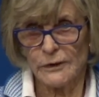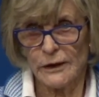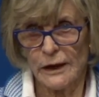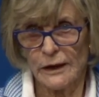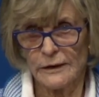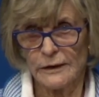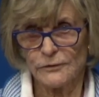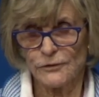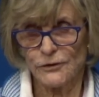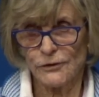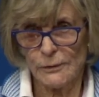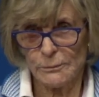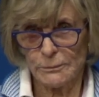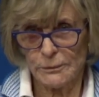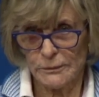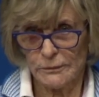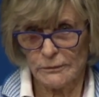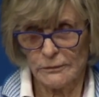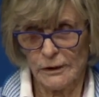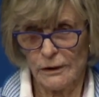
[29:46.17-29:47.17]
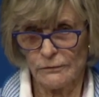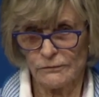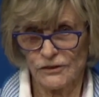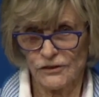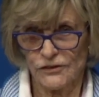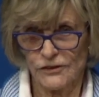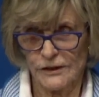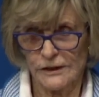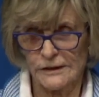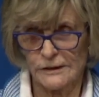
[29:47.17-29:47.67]
on a trip
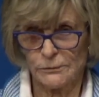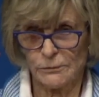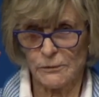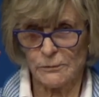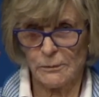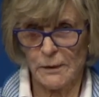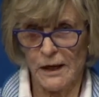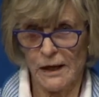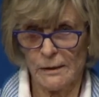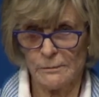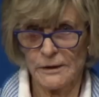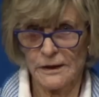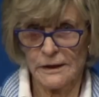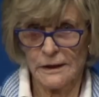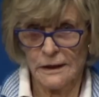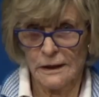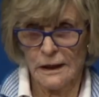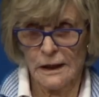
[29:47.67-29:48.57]
overseas with Bobby,